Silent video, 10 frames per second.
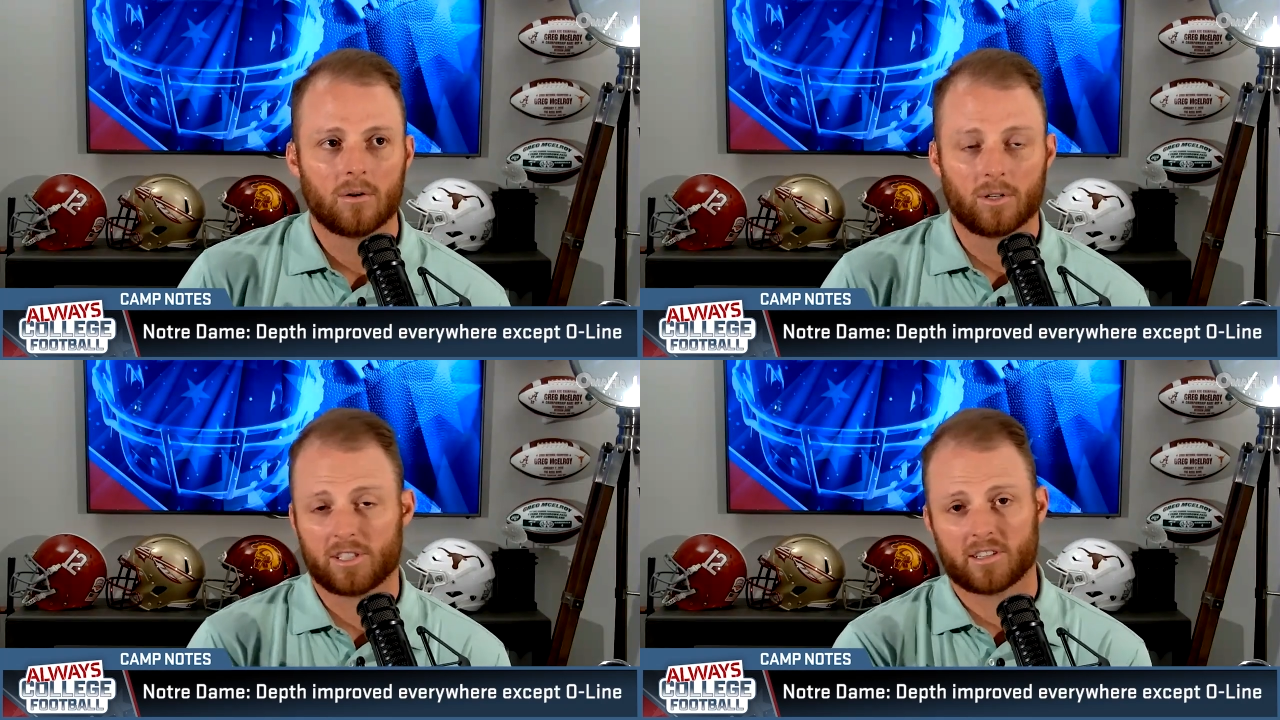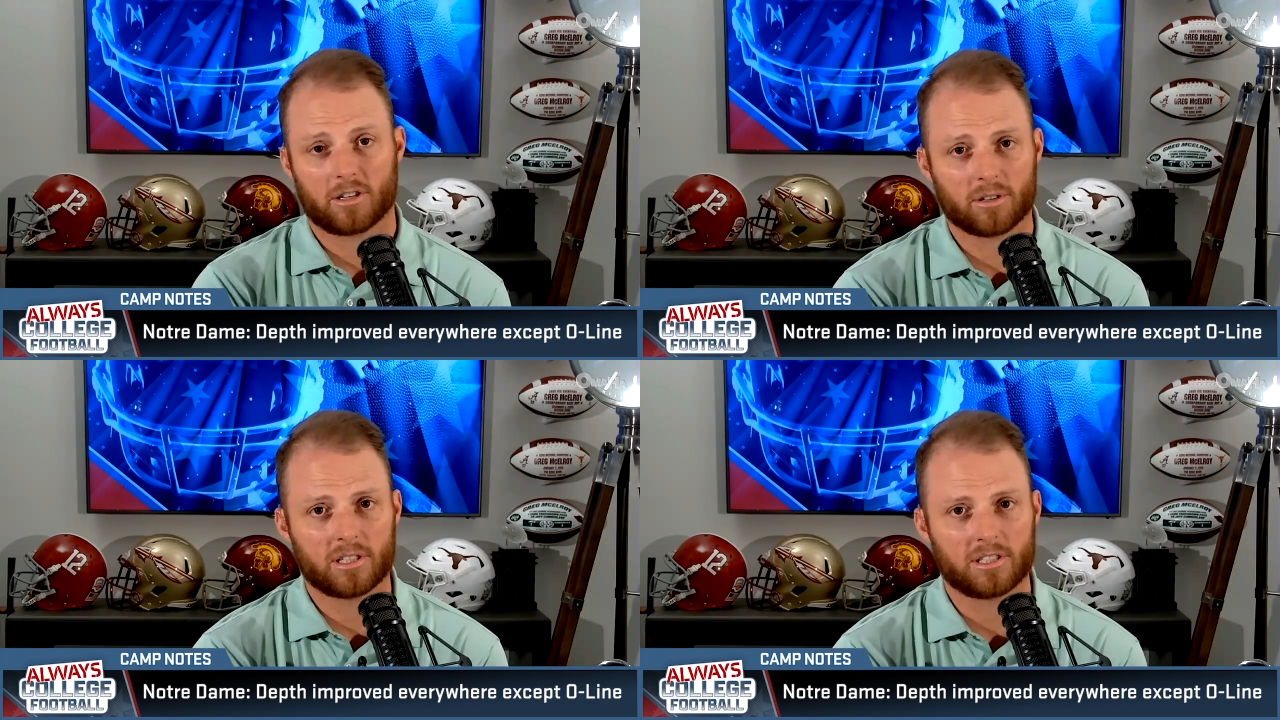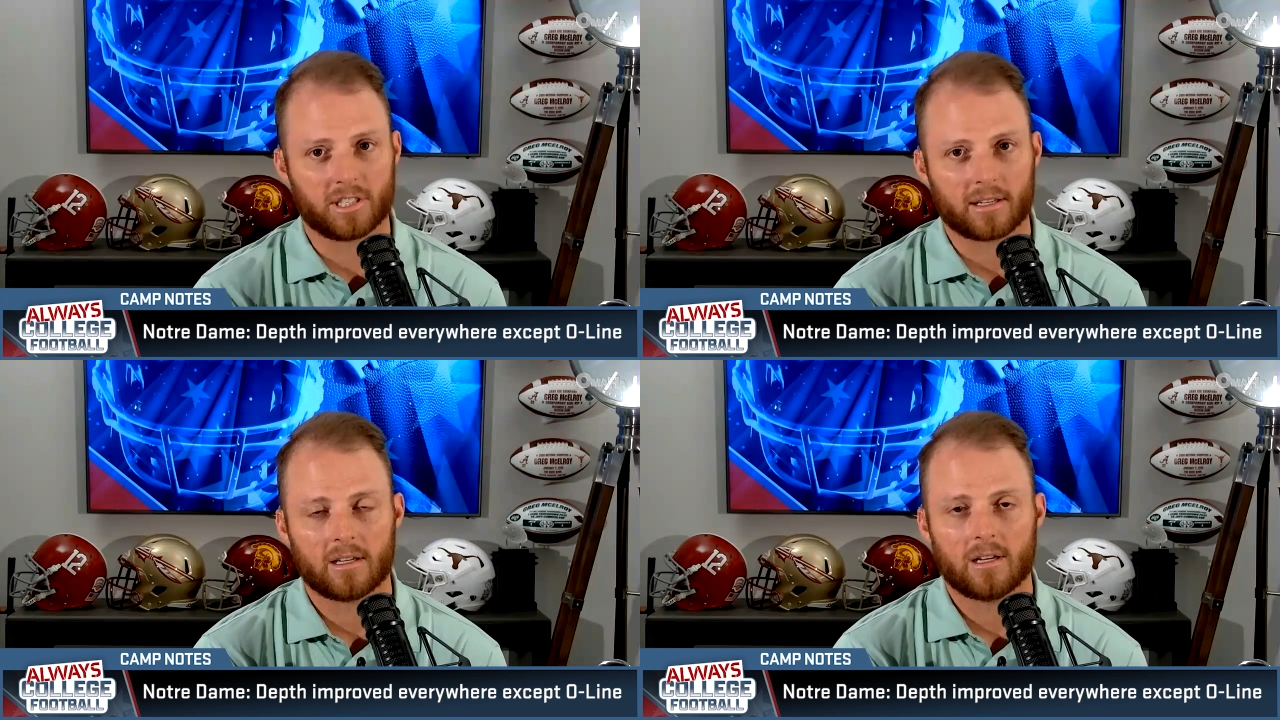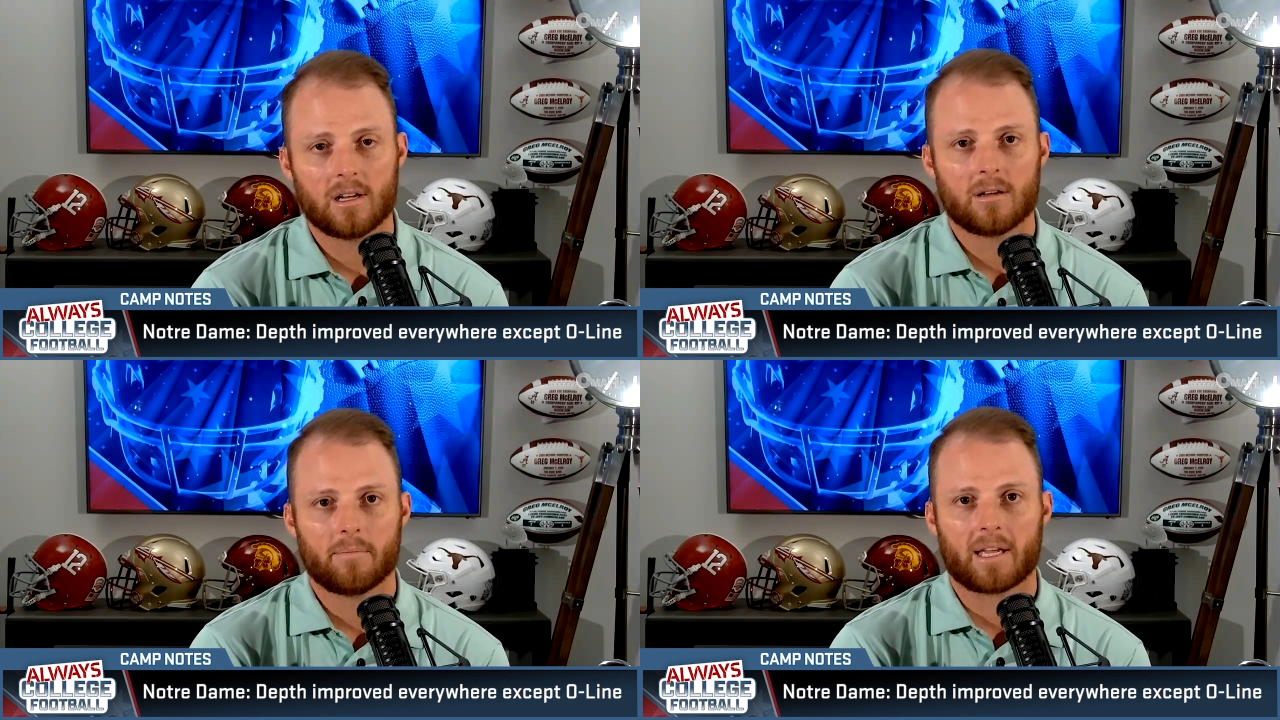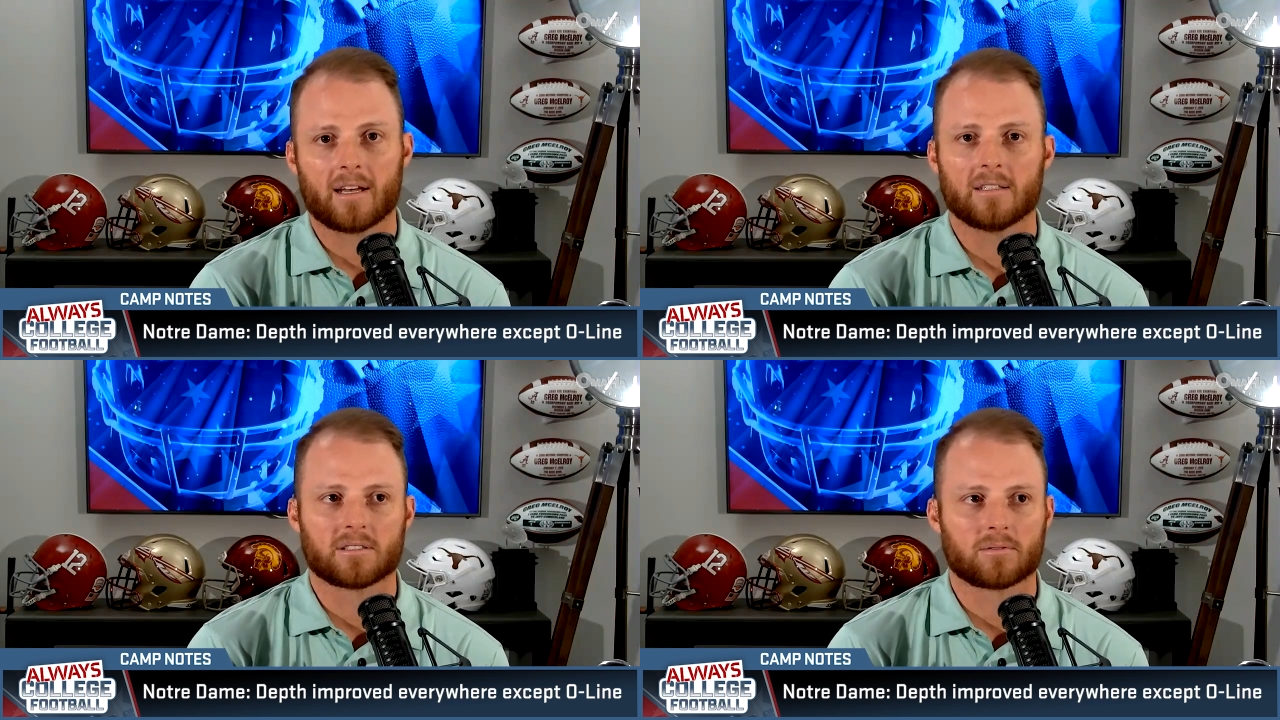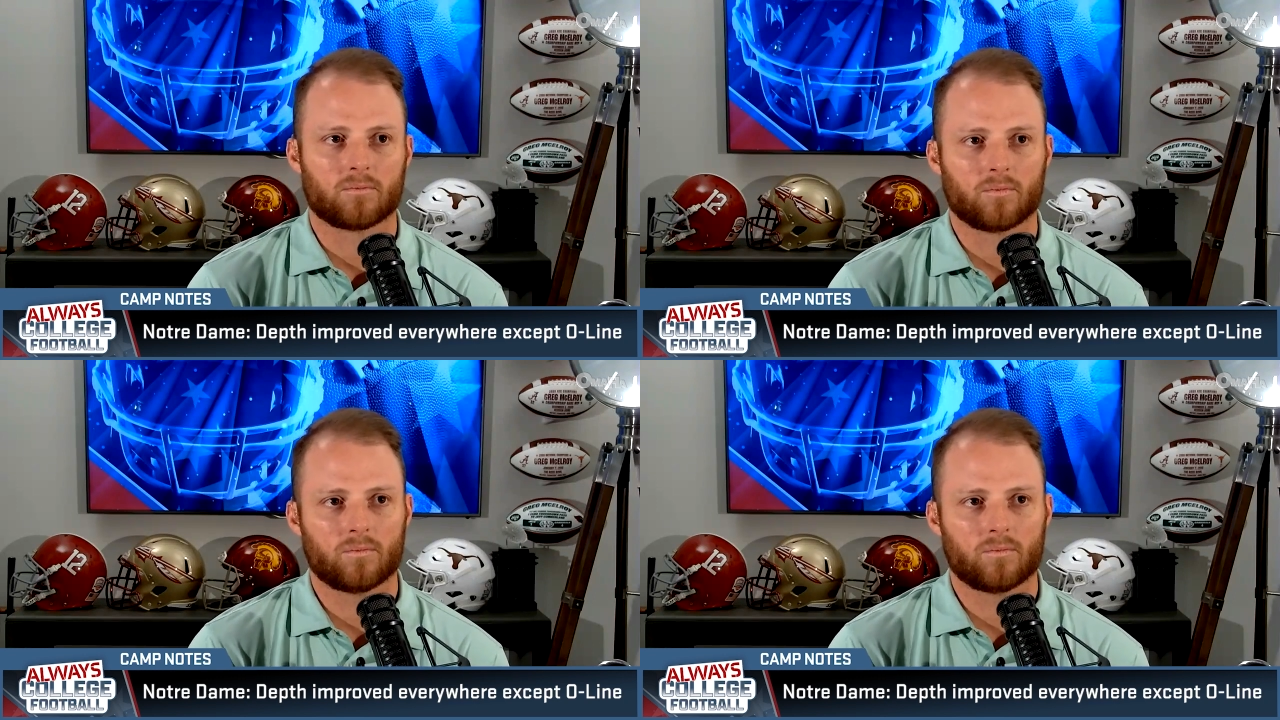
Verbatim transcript: which is encouraging because